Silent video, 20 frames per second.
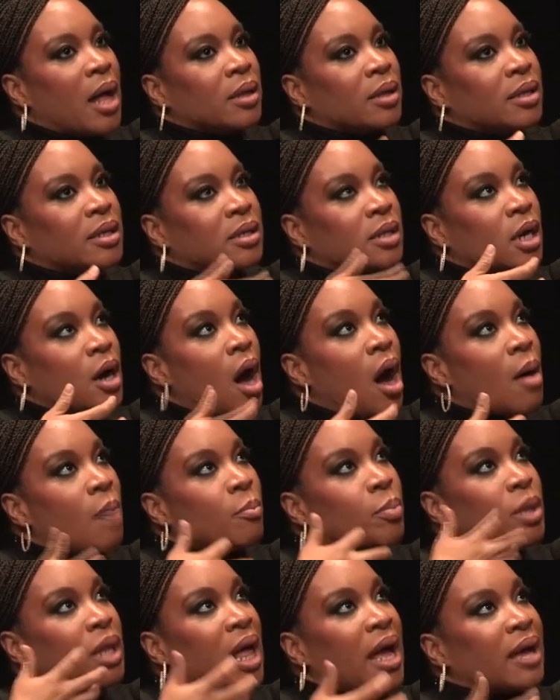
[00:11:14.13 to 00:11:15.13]
a
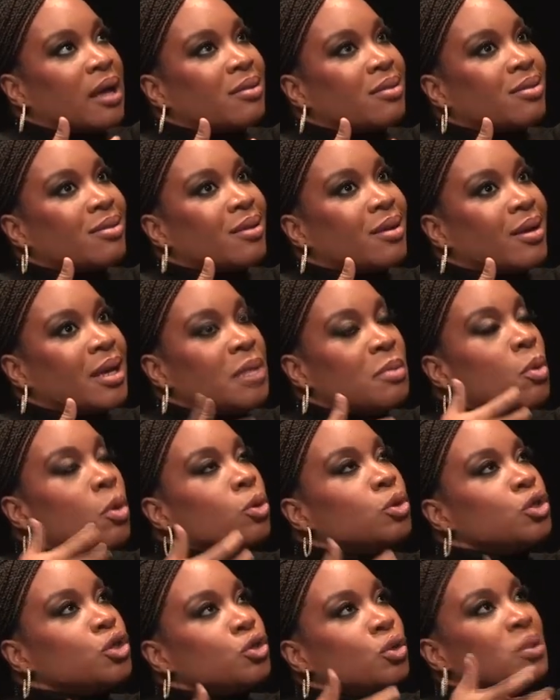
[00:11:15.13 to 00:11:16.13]
complex
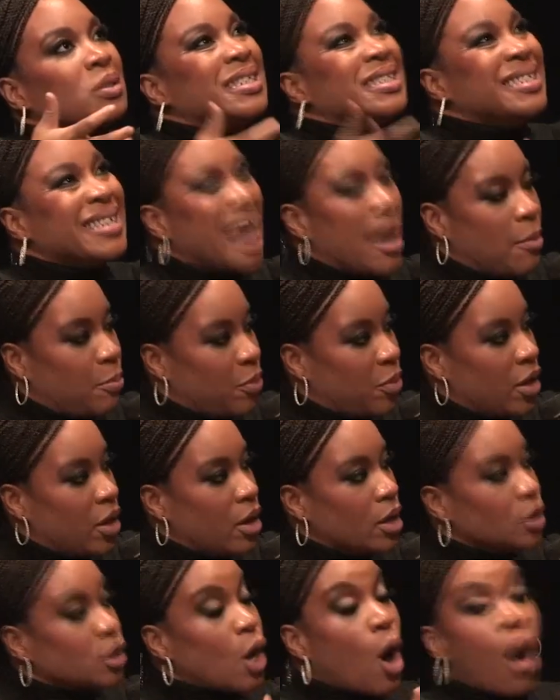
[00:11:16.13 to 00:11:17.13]
emotional depth
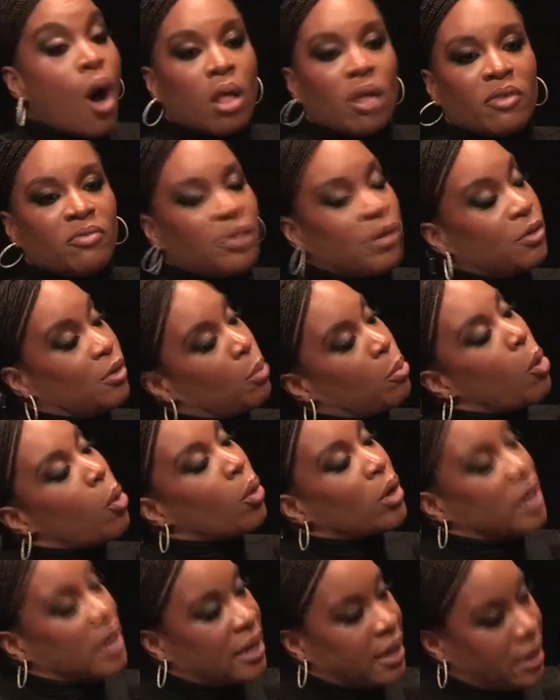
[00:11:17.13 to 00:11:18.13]
to all of the
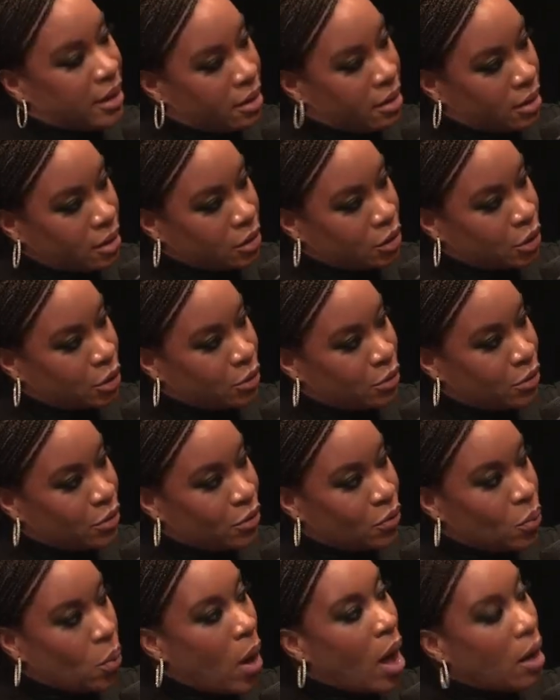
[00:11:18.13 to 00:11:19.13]
supporting characters
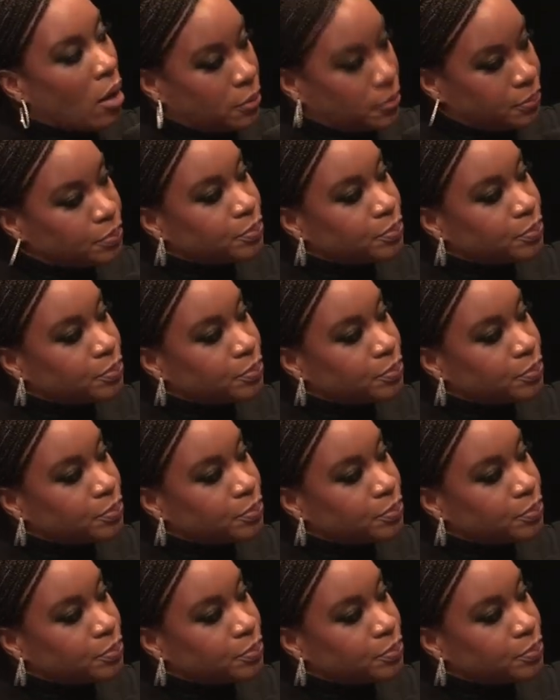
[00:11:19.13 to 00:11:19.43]
as well.